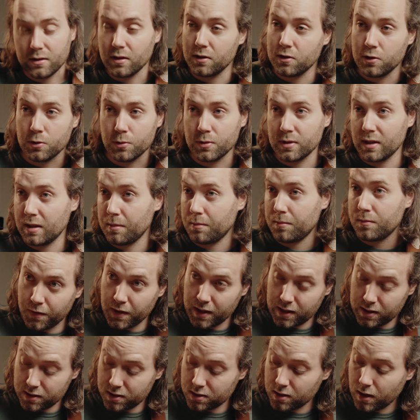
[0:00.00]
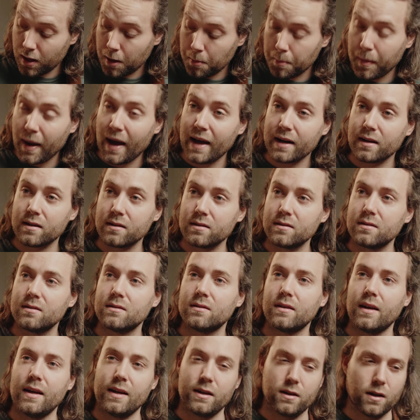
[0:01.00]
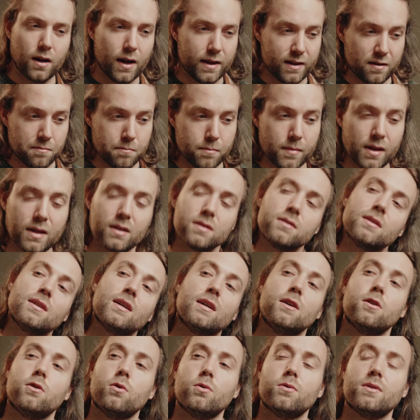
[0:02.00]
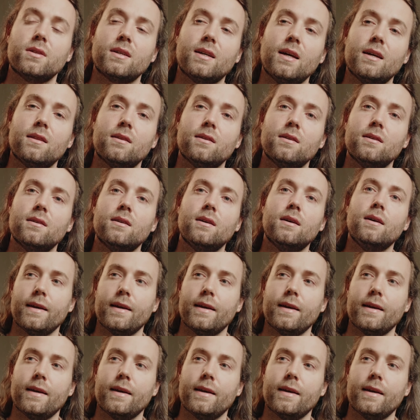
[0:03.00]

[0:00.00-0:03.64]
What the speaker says: using fingerstyle patterns and kind of mixing it all together